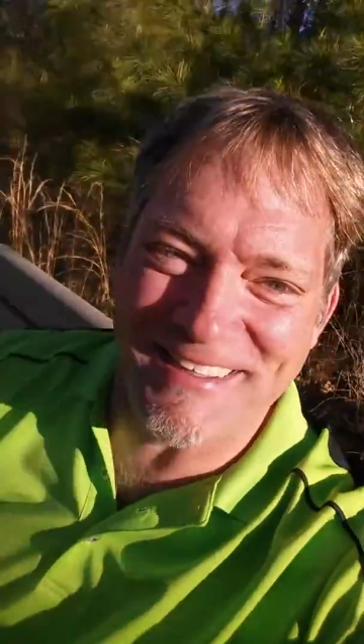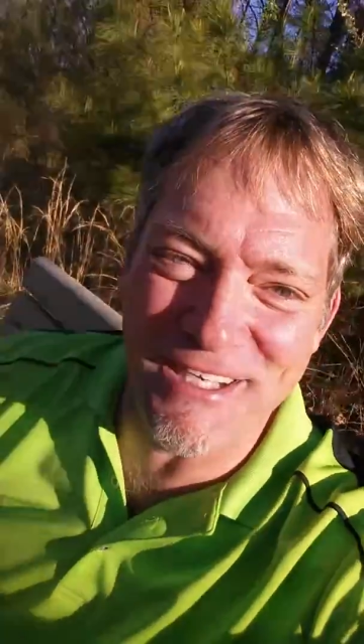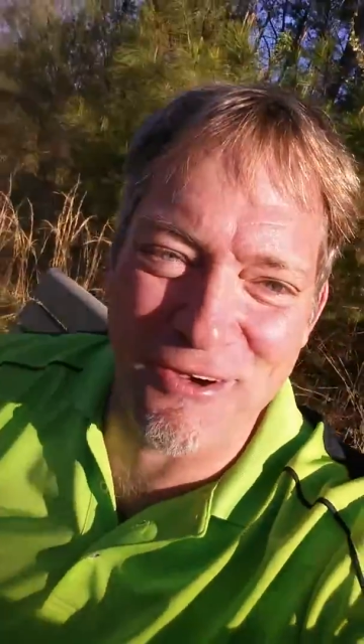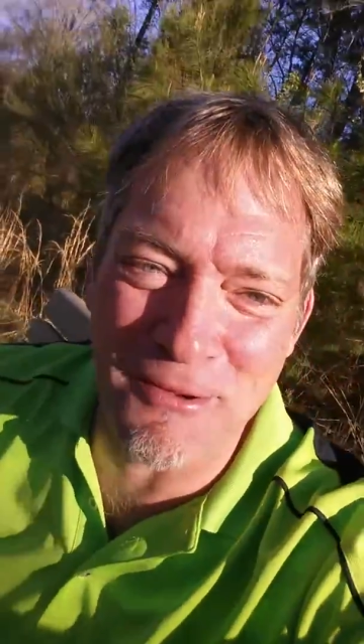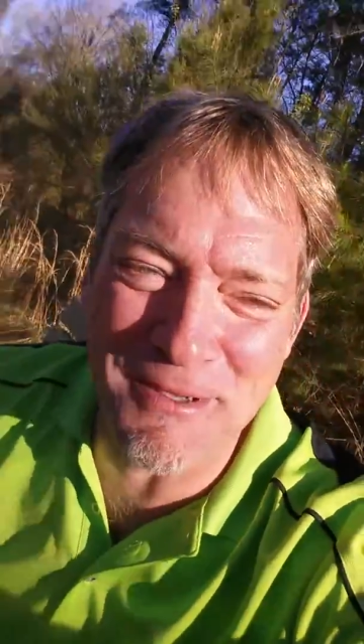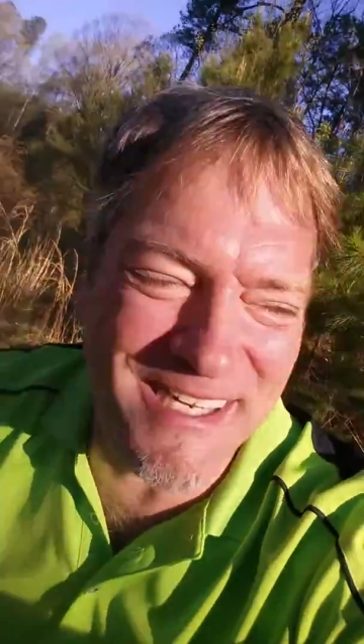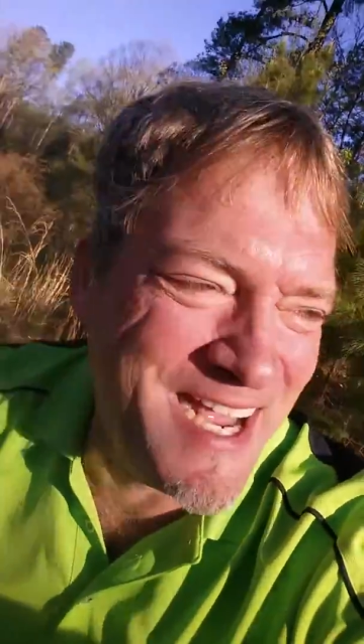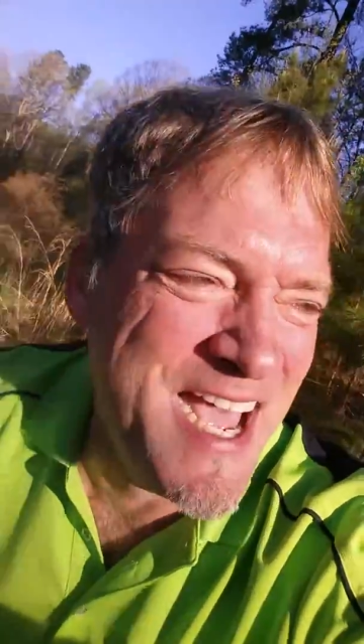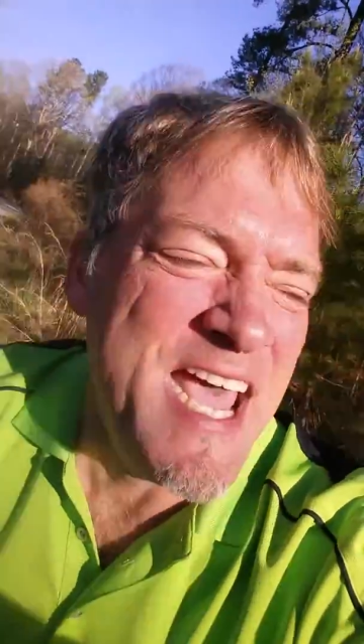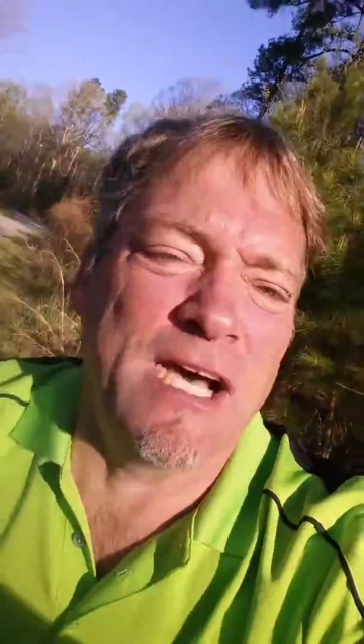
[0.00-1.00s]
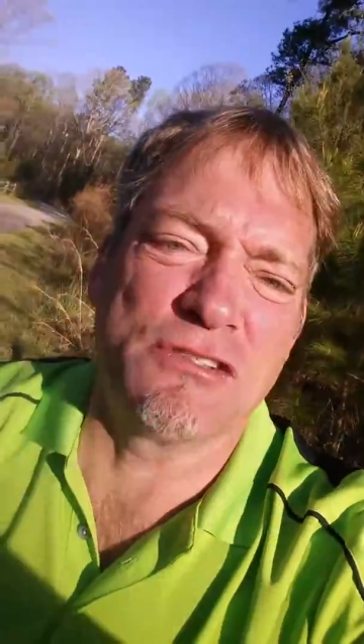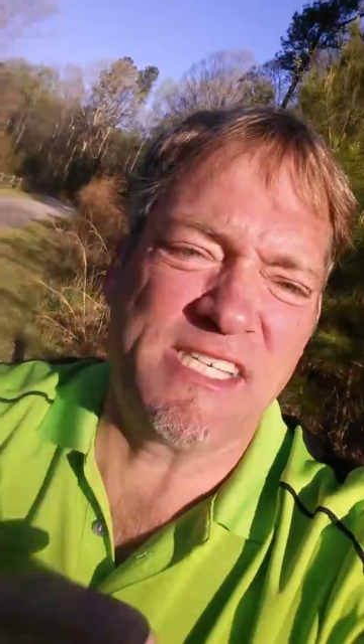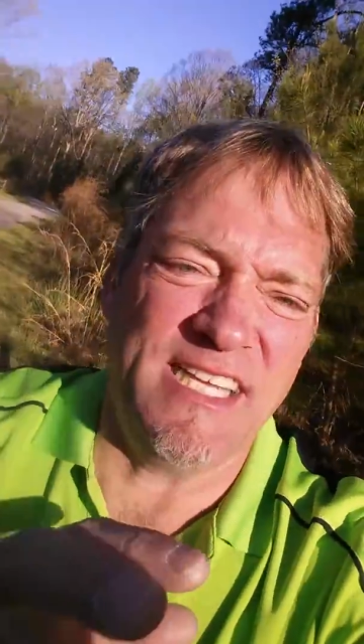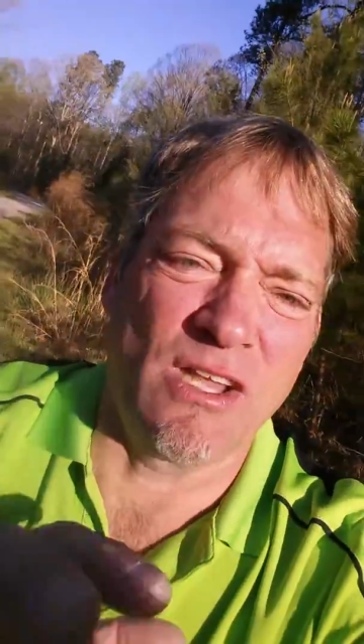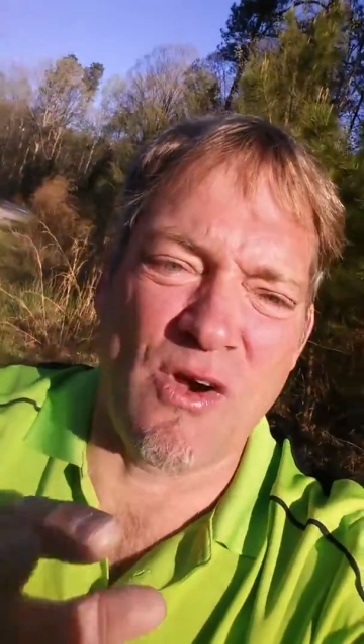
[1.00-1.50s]
you know what I mean?
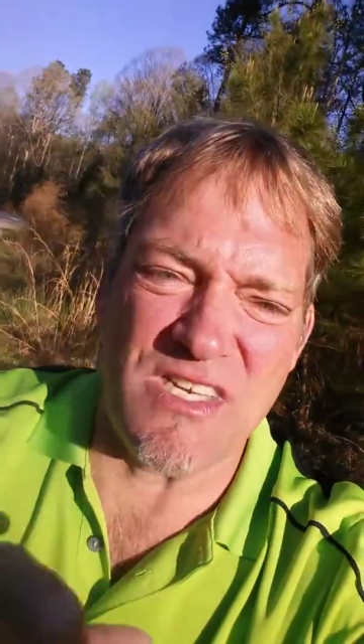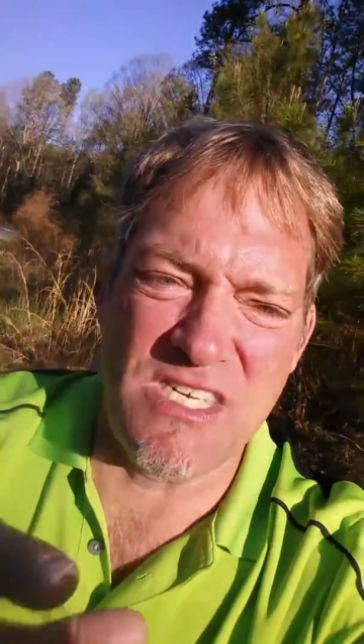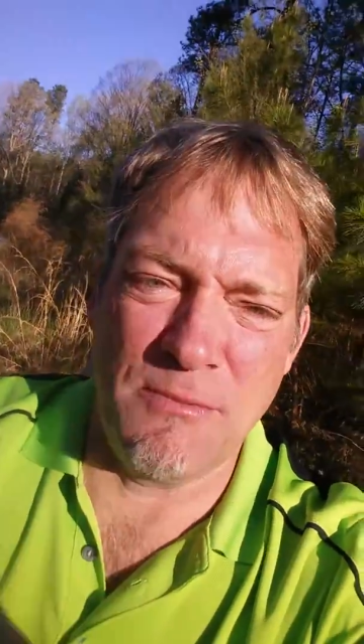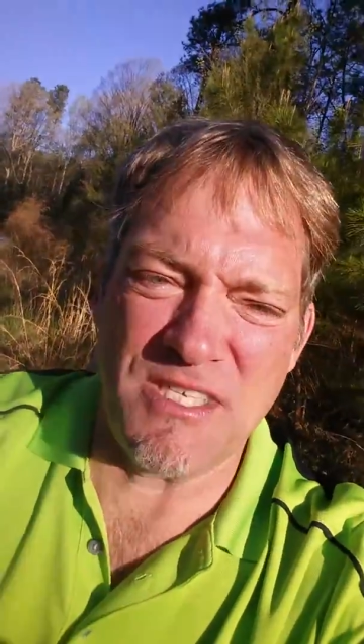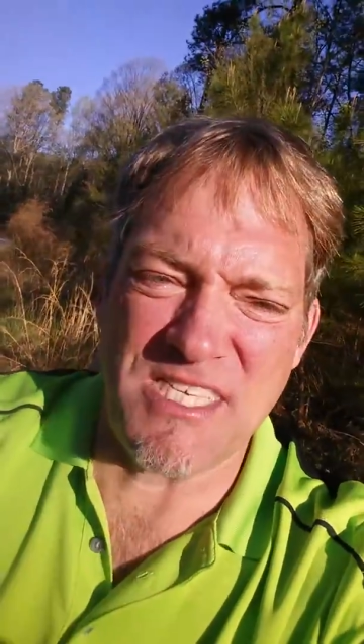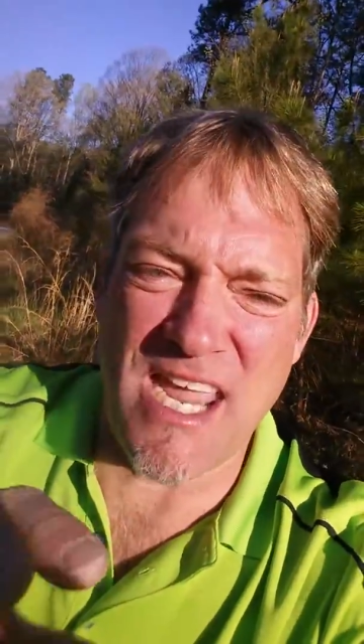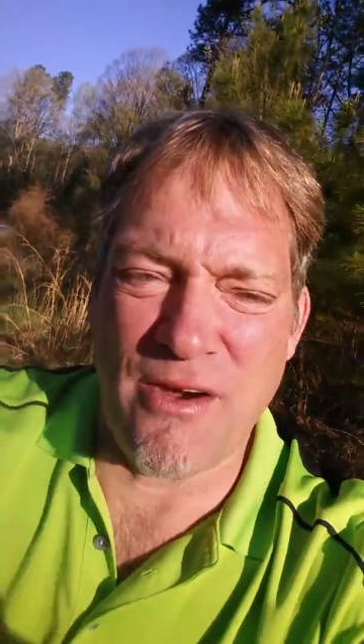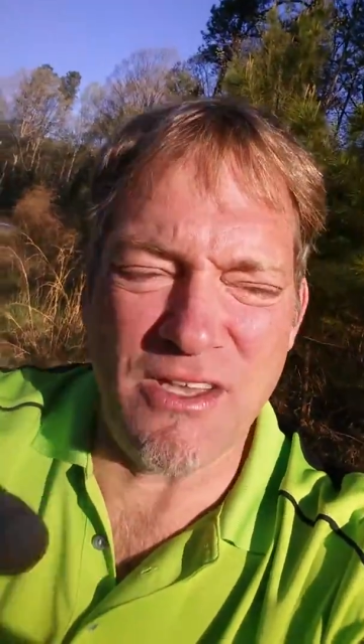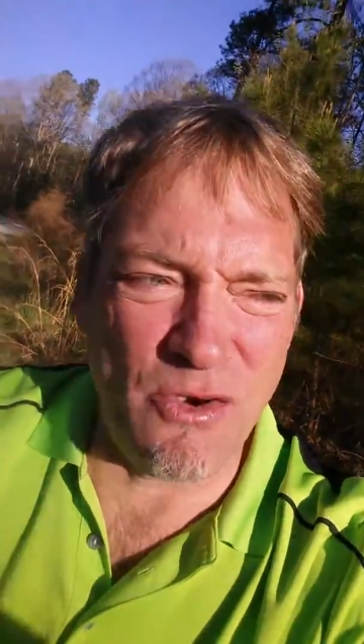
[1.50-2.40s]
LT Lawrence Tibbetts, Cary,